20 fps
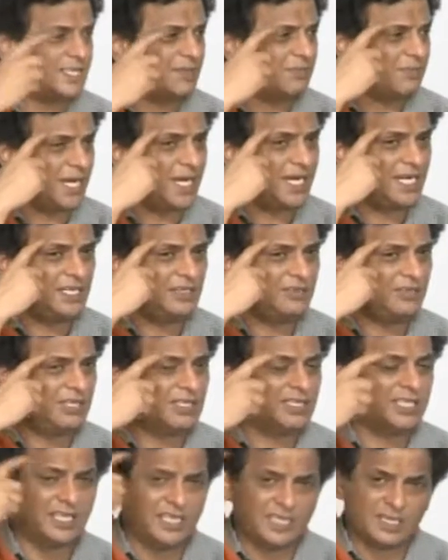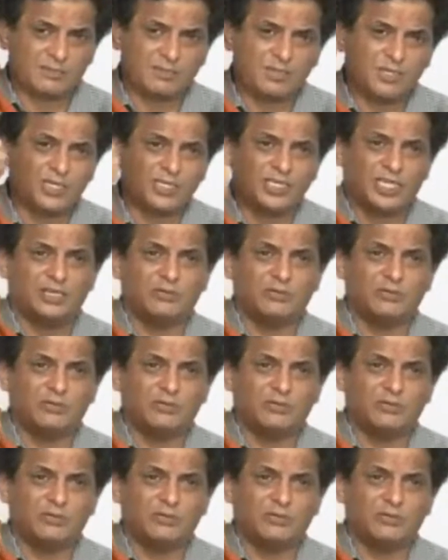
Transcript: the mind will think about,